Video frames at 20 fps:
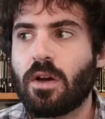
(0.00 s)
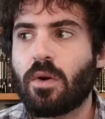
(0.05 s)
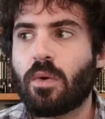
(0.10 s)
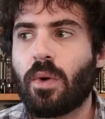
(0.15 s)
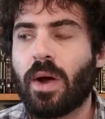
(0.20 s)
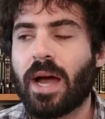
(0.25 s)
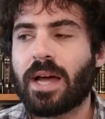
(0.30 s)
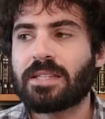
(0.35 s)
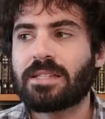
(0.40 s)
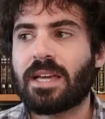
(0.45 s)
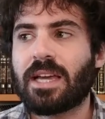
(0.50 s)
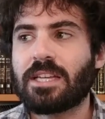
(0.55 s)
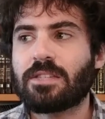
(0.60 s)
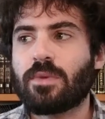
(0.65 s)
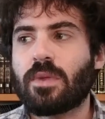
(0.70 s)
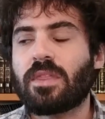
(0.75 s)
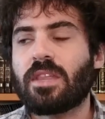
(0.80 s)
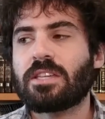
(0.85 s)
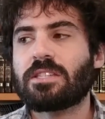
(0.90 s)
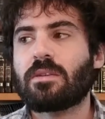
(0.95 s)
Whereas I
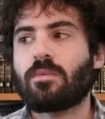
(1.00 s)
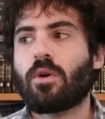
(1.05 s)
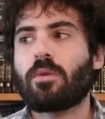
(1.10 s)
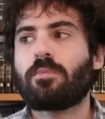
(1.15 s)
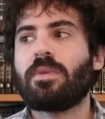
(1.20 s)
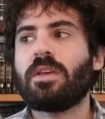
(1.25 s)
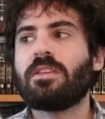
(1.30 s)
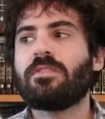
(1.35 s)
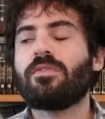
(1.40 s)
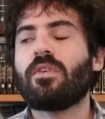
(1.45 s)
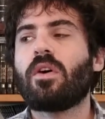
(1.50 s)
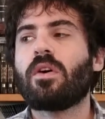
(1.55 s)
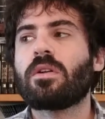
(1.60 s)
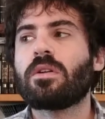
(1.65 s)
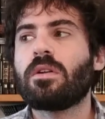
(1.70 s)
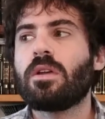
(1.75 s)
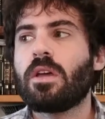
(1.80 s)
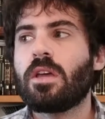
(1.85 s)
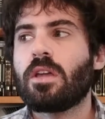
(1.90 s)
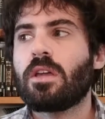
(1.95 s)
guess when things are more peaceful
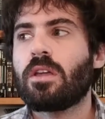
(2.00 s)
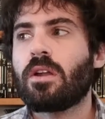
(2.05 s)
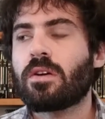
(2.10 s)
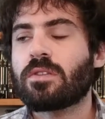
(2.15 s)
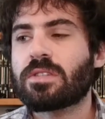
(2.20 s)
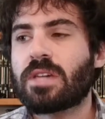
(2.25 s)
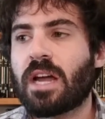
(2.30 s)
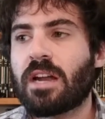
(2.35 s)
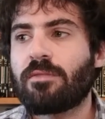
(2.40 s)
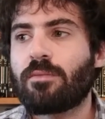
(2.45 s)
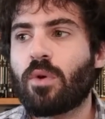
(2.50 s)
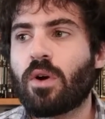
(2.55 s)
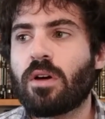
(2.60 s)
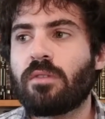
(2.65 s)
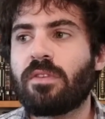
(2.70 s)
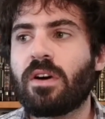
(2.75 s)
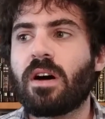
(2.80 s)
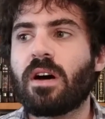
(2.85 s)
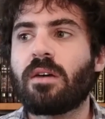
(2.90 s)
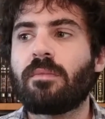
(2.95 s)
and, you know, it's kind of more
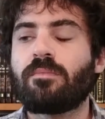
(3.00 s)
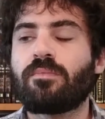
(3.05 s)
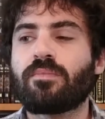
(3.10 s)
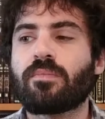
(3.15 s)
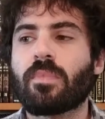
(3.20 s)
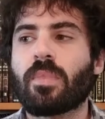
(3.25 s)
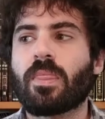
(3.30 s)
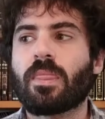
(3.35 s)
of a,